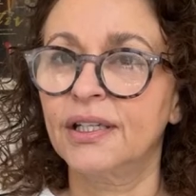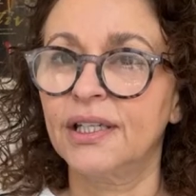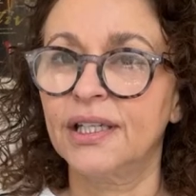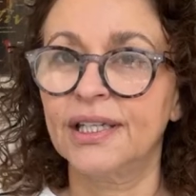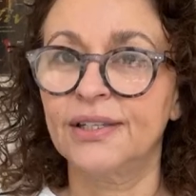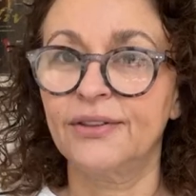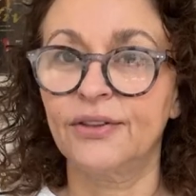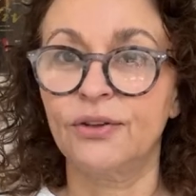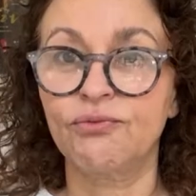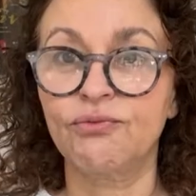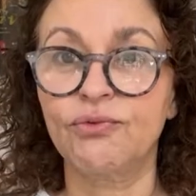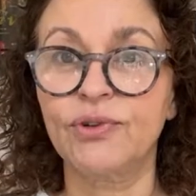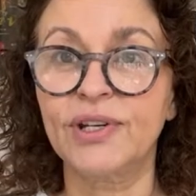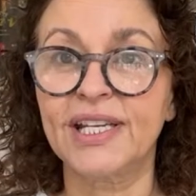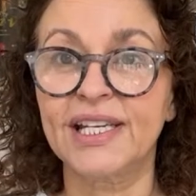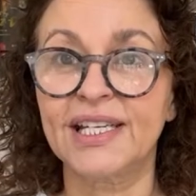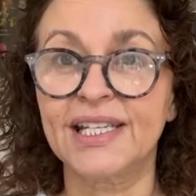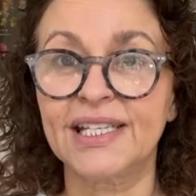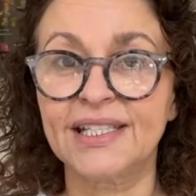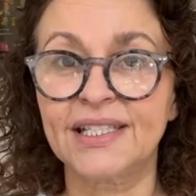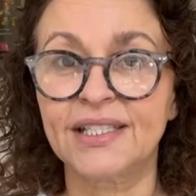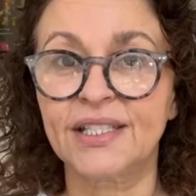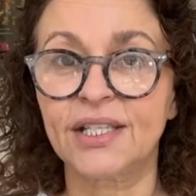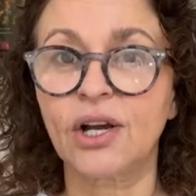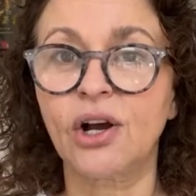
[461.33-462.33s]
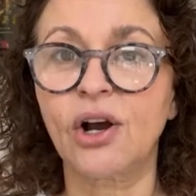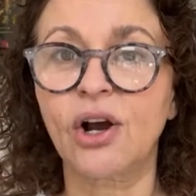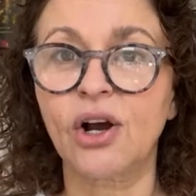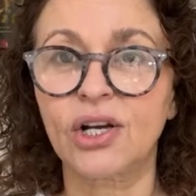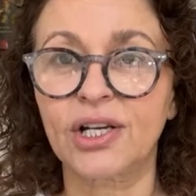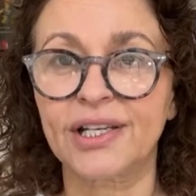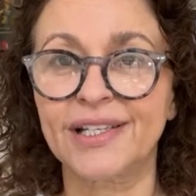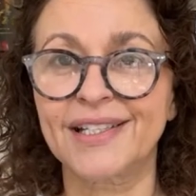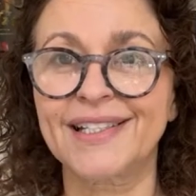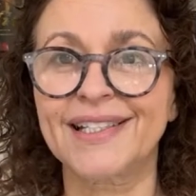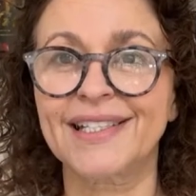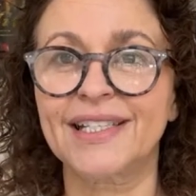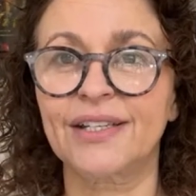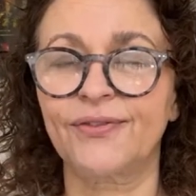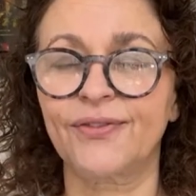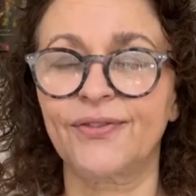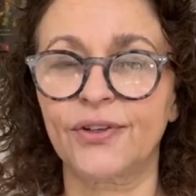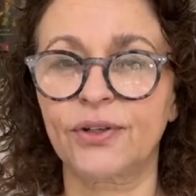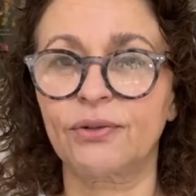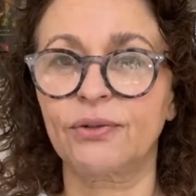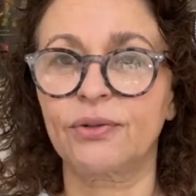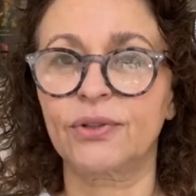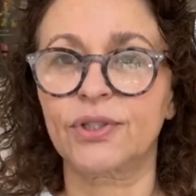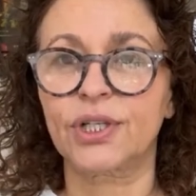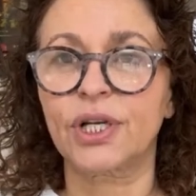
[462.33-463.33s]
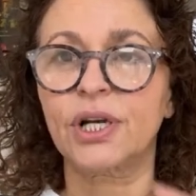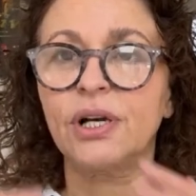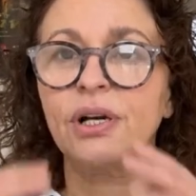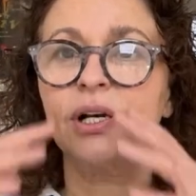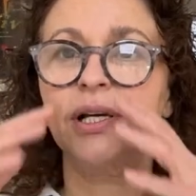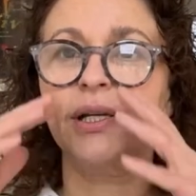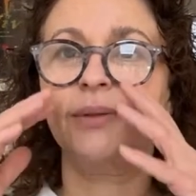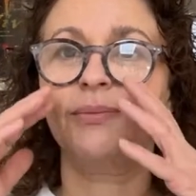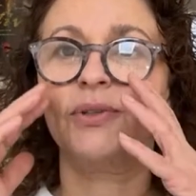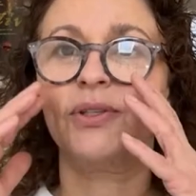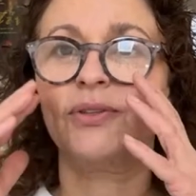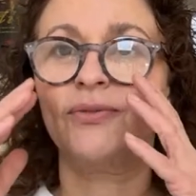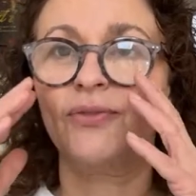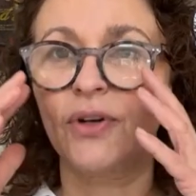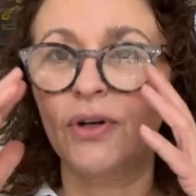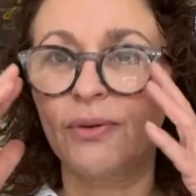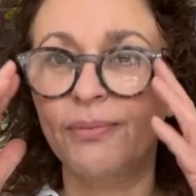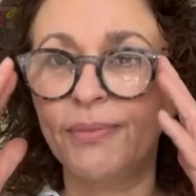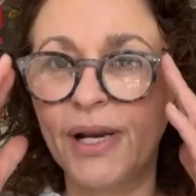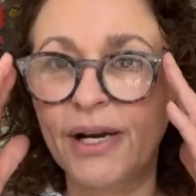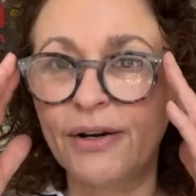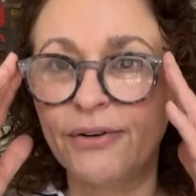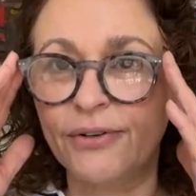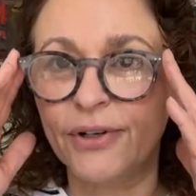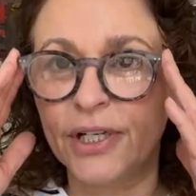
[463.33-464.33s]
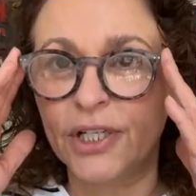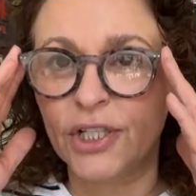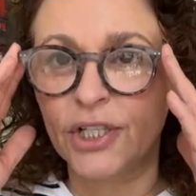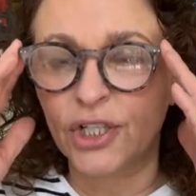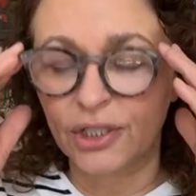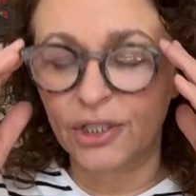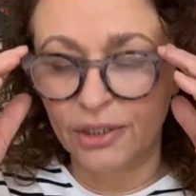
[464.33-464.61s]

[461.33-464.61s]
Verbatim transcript: in the really dark and difficult times of our marriage.